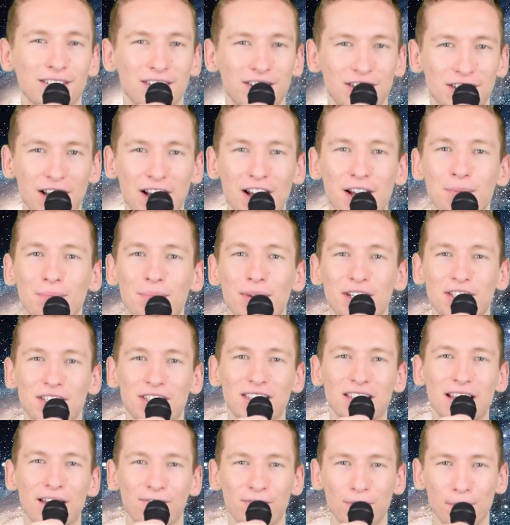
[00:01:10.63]
check up on
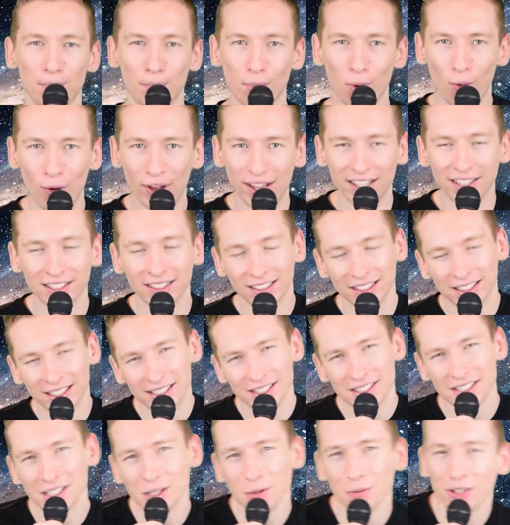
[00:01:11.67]
Stefan Boy,
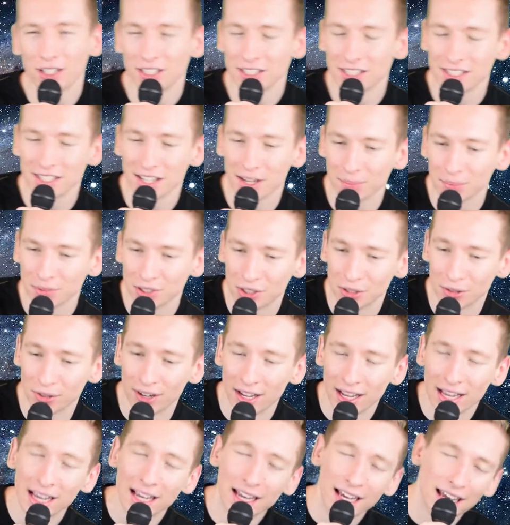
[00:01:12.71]
see what is he up to,
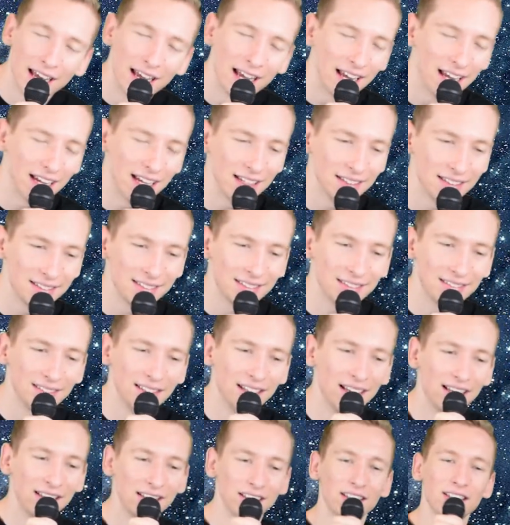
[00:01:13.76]
and
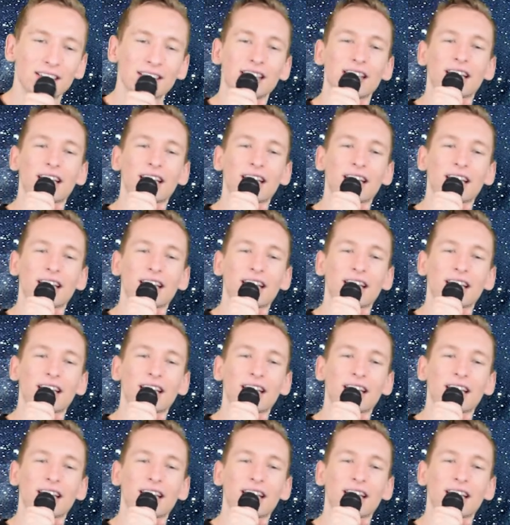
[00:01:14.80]
it looks